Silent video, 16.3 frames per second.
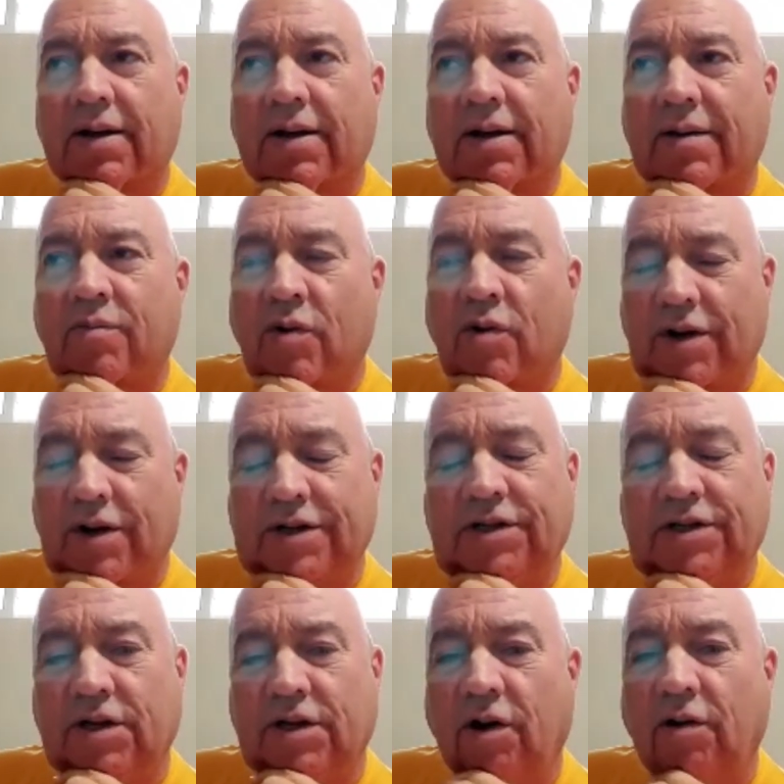more
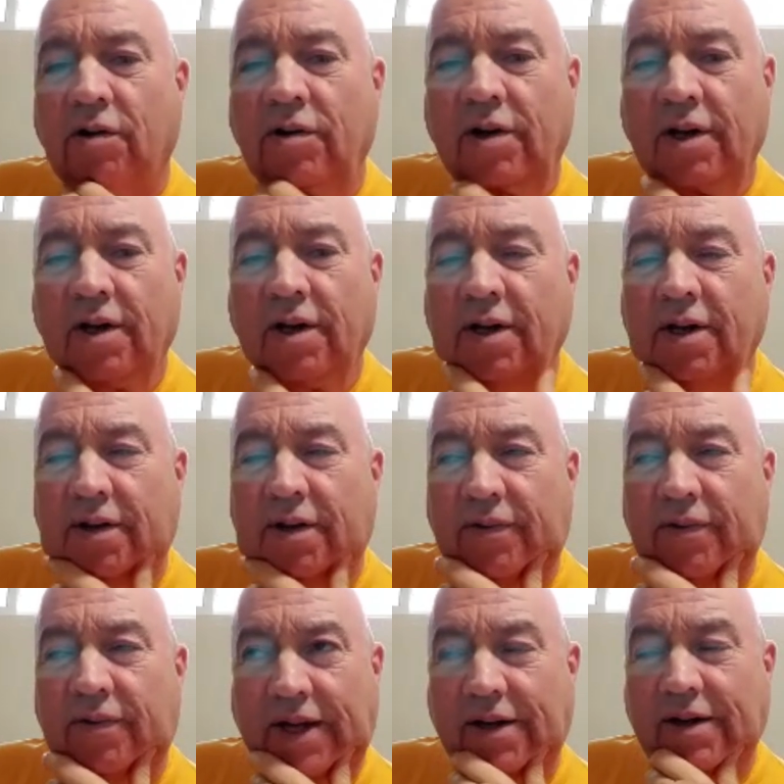so
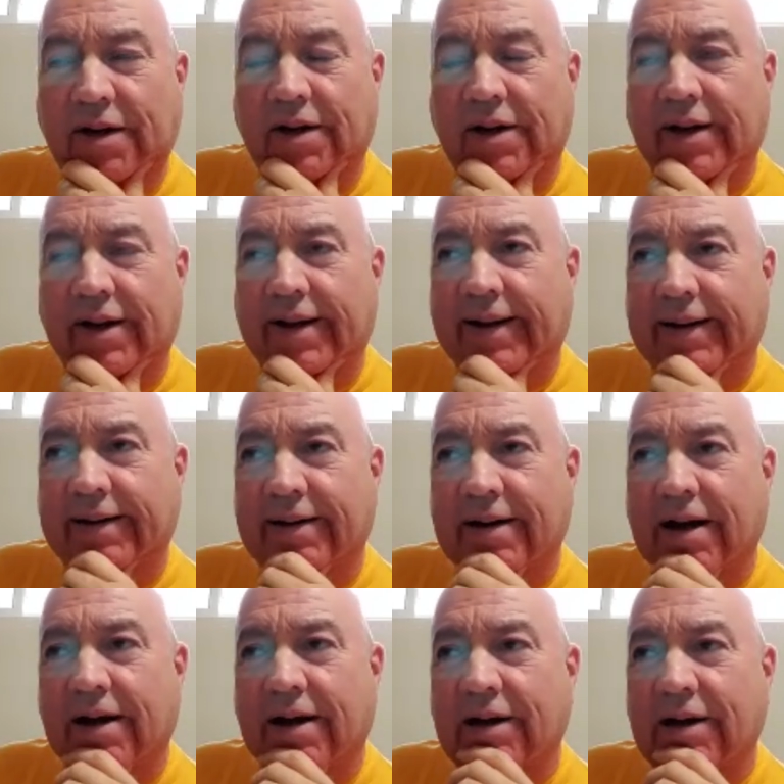than in
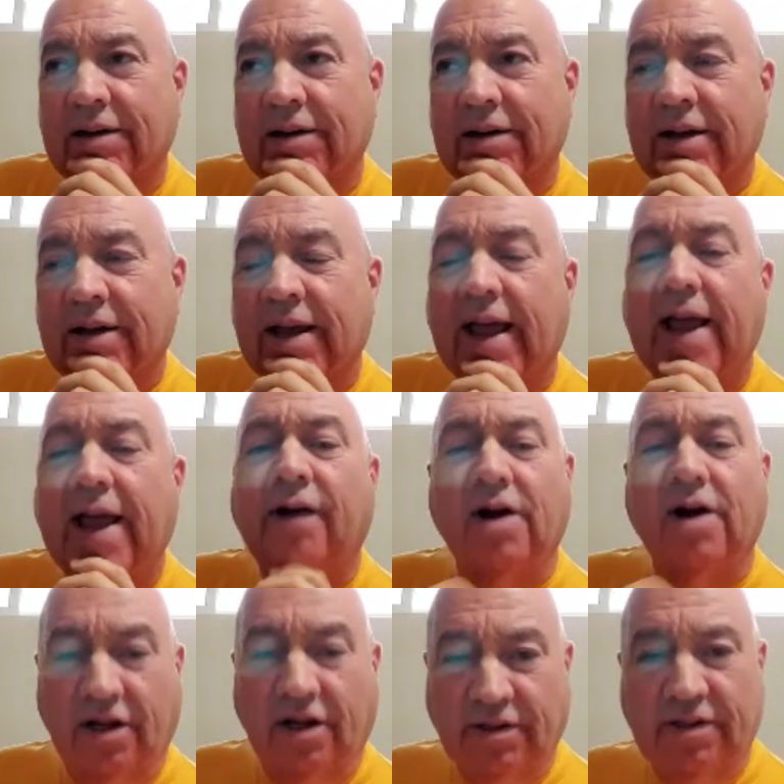
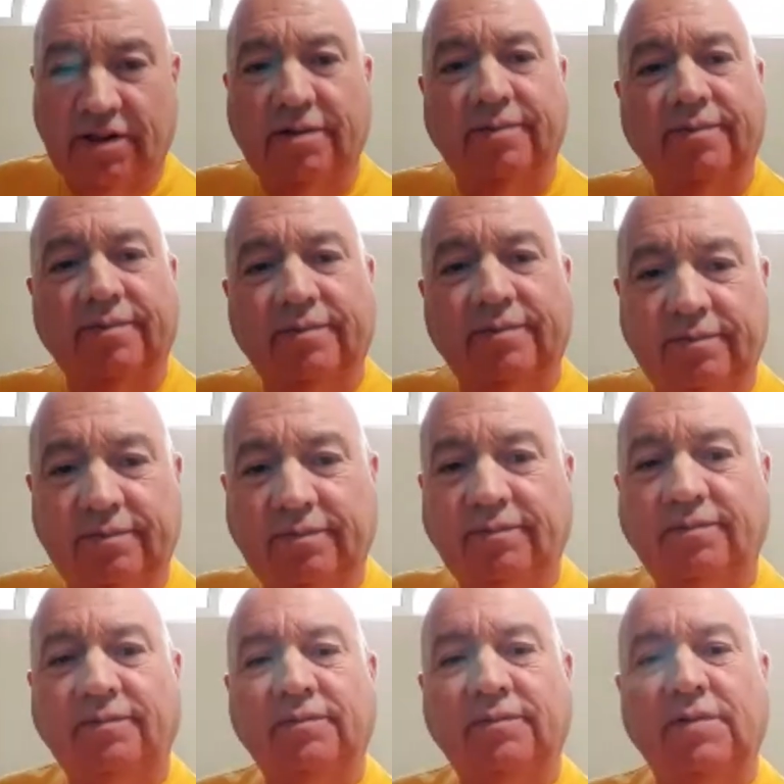arrogance.
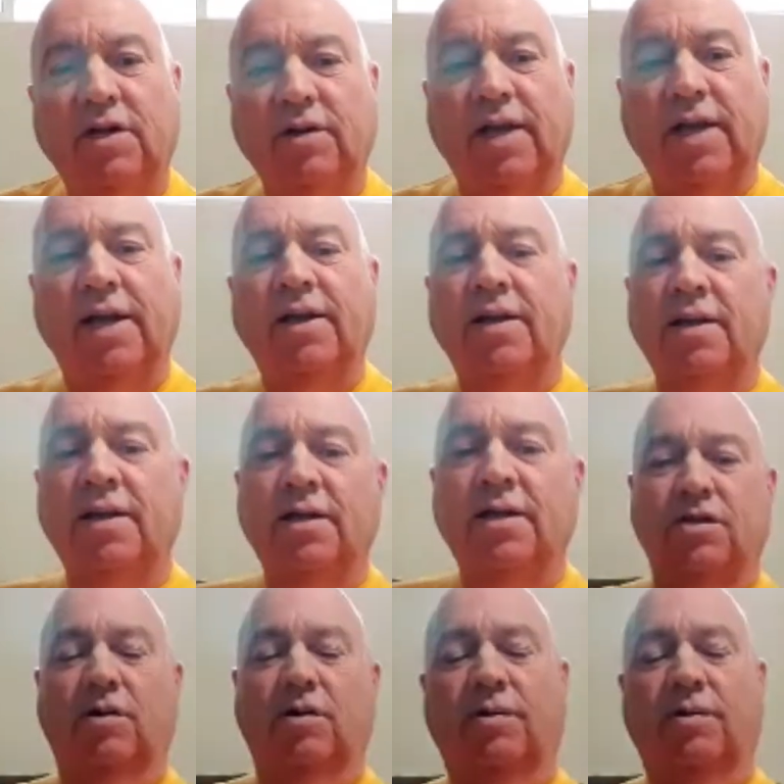Okay,
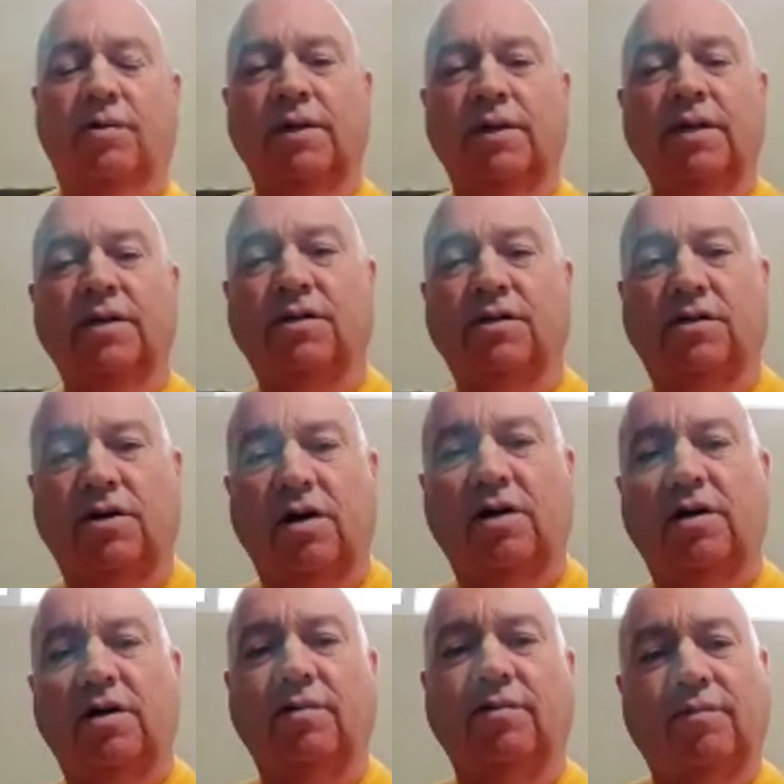so
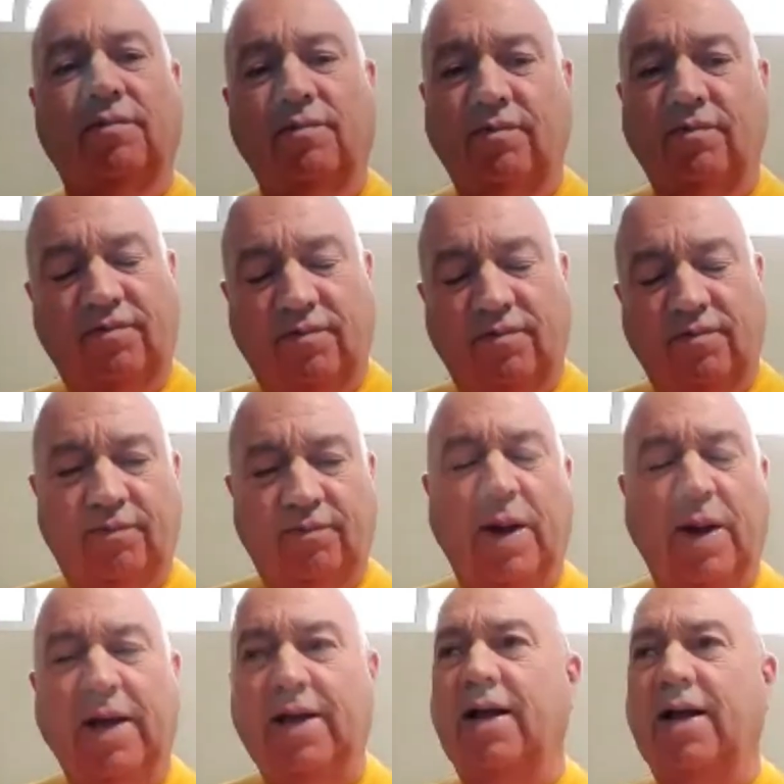start
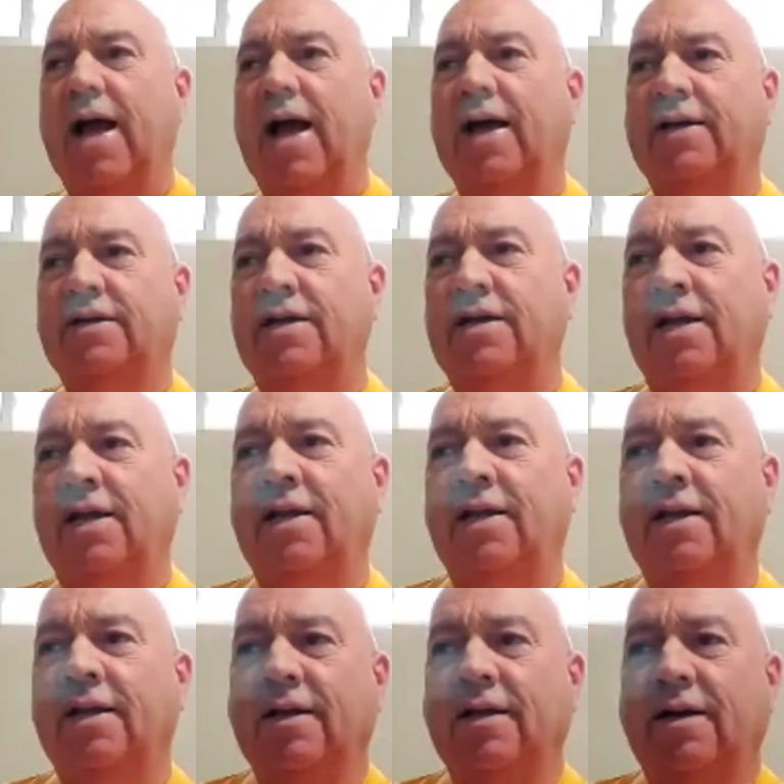by acting
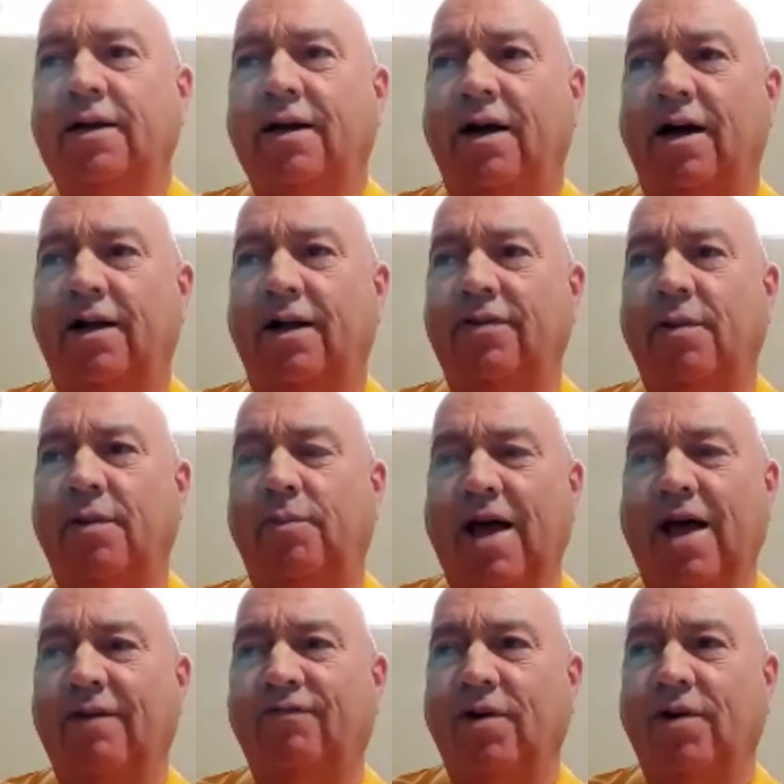on the
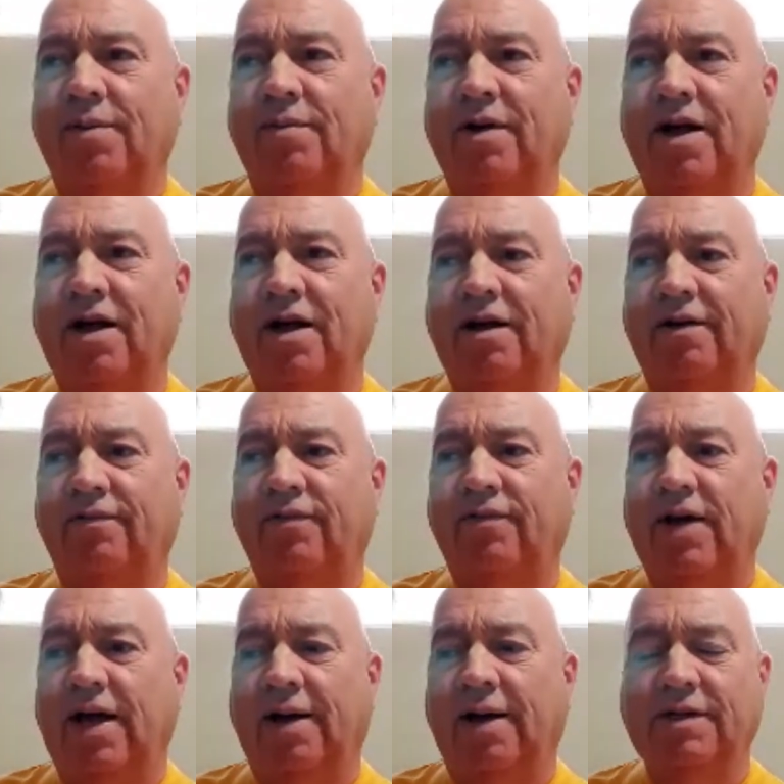platform of
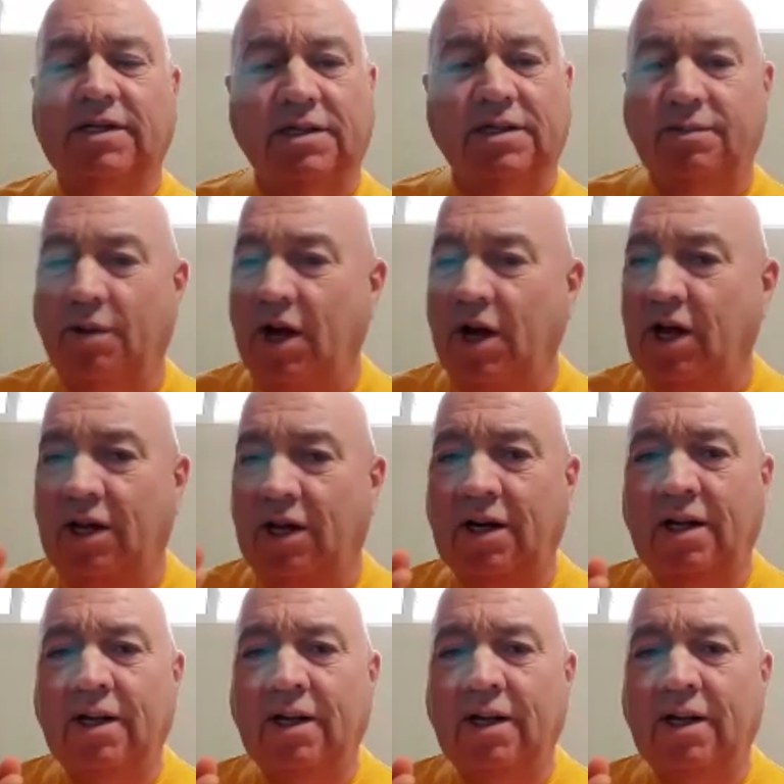I'm a small